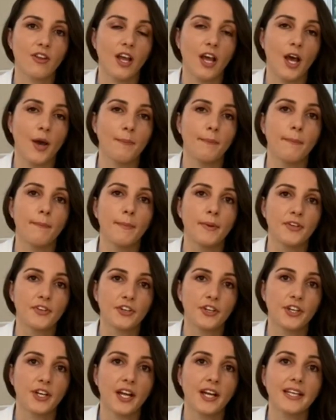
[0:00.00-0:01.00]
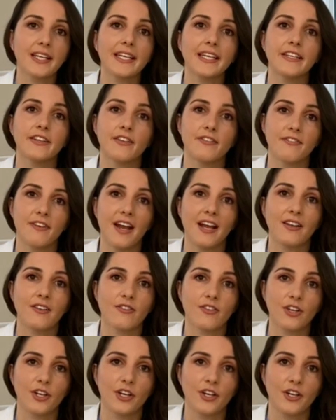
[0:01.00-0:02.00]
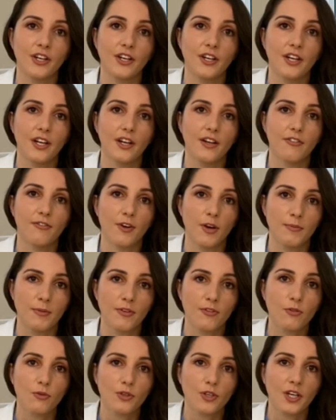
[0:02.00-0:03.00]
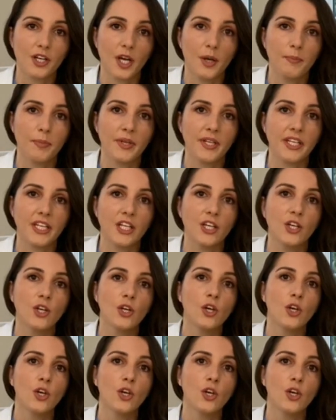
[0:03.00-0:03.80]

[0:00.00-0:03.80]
um, Moderna and the Pfizer pharmaceutical company,